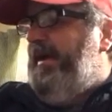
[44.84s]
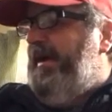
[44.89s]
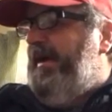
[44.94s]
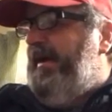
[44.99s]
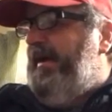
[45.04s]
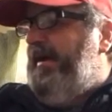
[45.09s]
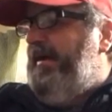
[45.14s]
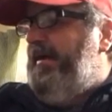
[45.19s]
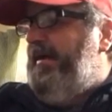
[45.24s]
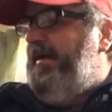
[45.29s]

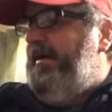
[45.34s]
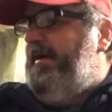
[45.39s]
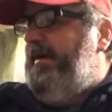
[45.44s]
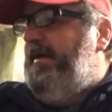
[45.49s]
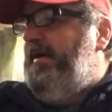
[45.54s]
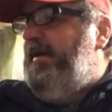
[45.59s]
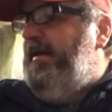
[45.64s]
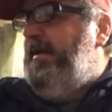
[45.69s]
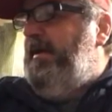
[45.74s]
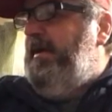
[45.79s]
uh,
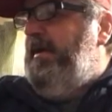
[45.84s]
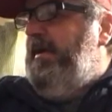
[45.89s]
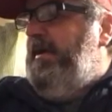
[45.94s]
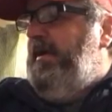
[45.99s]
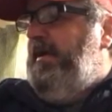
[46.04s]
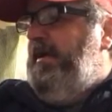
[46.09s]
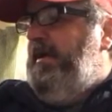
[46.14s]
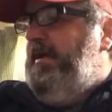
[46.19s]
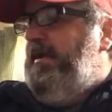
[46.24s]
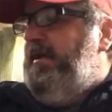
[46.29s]

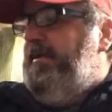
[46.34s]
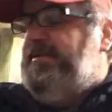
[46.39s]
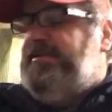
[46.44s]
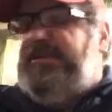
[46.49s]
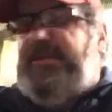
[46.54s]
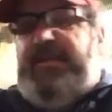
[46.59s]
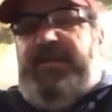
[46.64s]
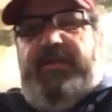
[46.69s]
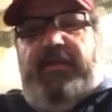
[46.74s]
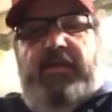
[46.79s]
let's
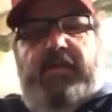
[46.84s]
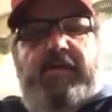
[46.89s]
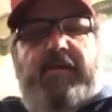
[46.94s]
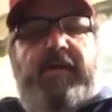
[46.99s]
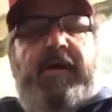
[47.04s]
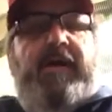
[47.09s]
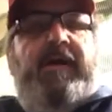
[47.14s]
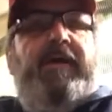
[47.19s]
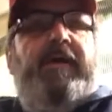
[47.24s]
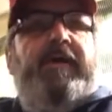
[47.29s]
see,
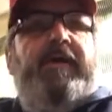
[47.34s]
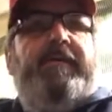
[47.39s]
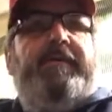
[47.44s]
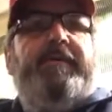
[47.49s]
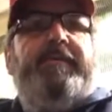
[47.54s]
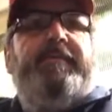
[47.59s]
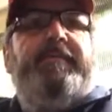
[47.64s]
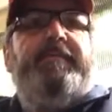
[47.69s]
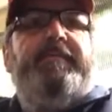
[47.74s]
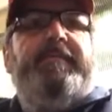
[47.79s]

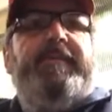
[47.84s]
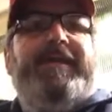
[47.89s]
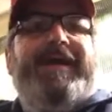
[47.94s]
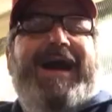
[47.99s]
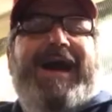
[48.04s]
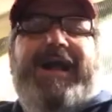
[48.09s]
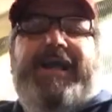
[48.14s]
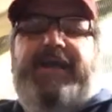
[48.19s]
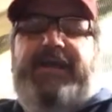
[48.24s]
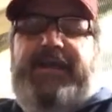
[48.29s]

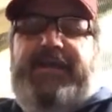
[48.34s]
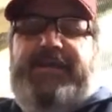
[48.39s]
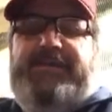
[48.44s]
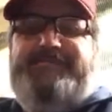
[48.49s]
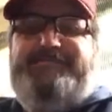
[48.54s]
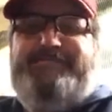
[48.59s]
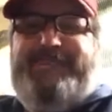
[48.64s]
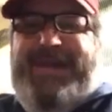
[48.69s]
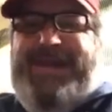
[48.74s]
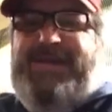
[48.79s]
got a
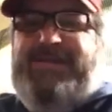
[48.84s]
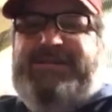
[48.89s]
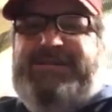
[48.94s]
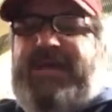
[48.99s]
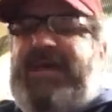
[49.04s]
mail